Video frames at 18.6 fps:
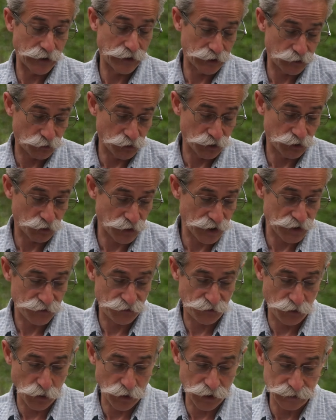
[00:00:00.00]
were
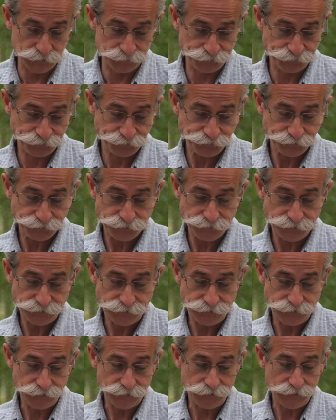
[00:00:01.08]
$24.
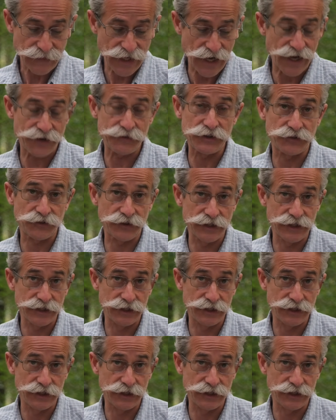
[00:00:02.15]
Obviously,